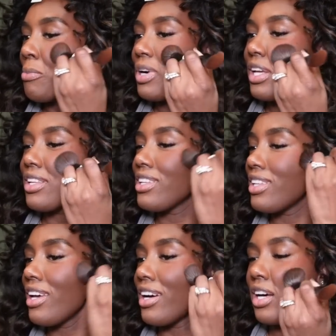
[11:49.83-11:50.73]
But
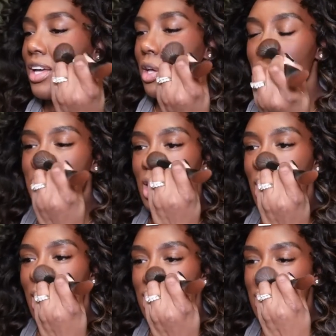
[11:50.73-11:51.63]
yeah, it wasn't
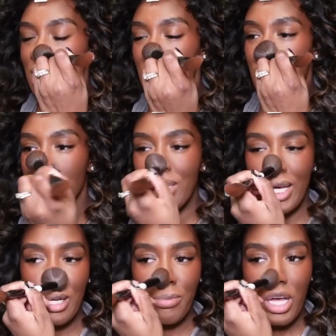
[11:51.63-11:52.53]
hard to not
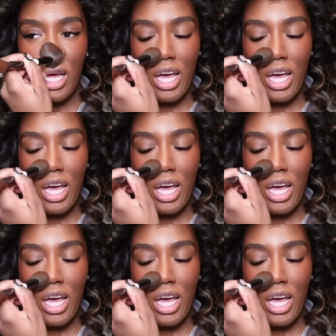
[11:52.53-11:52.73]
shop.